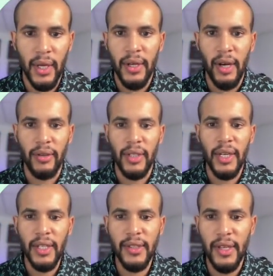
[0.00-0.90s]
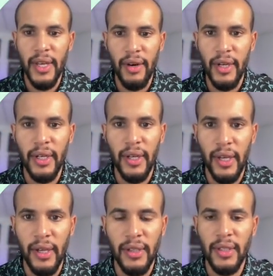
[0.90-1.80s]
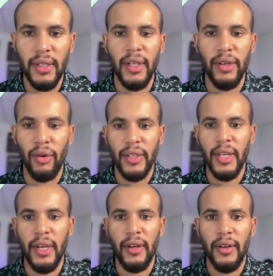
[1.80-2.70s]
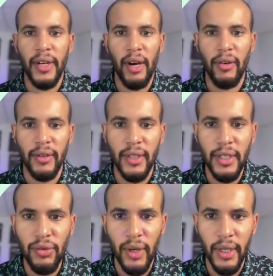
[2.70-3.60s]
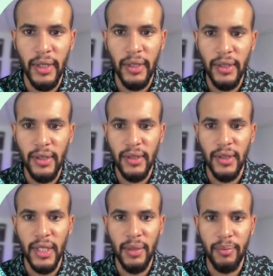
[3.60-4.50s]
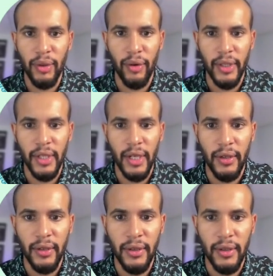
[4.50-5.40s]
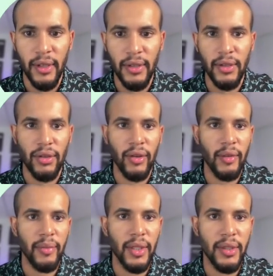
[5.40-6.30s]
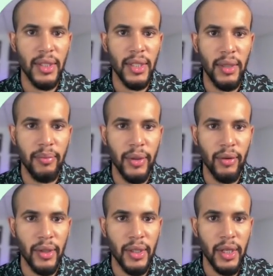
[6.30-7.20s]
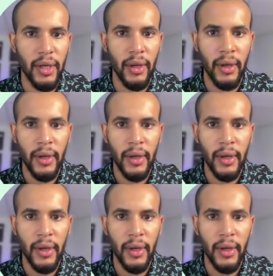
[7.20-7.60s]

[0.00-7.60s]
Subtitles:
Now the next area is the North End. Now this is deep North End. This is gonna be deep North End